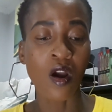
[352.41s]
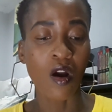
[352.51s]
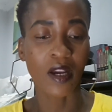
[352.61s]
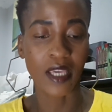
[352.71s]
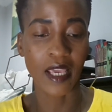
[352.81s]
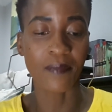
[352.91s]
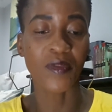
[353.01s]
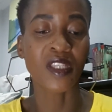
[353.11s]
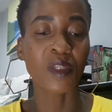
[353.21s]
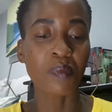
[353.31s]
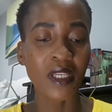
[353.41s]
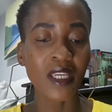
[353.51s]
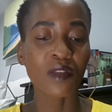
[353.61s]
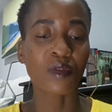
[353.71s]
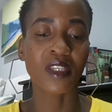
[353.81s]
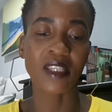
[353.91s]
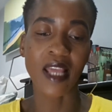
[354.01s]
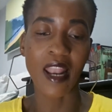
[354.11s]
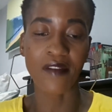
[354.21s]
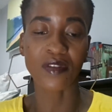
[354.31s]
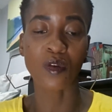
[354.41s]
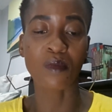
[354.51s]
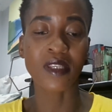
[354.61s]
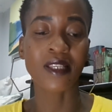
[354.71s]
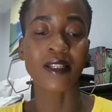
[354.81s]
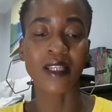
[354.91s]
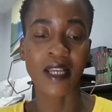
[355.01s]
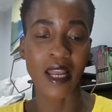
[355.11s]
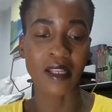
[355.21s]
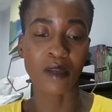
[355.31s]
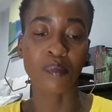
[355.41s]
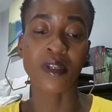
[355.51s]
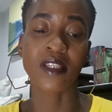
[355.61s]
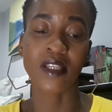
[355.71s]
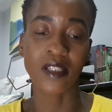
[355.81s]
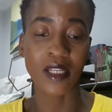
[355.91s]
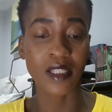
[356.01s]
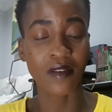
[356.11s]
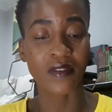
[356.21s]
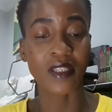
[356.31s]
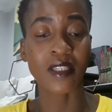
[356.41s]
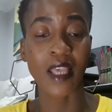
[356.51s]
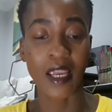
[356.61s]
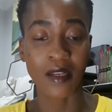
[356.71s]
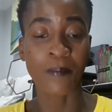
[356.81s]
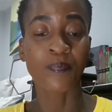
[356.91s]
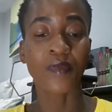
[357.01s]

Okay, speaking to Chisa Live, Somizi's legal representatives said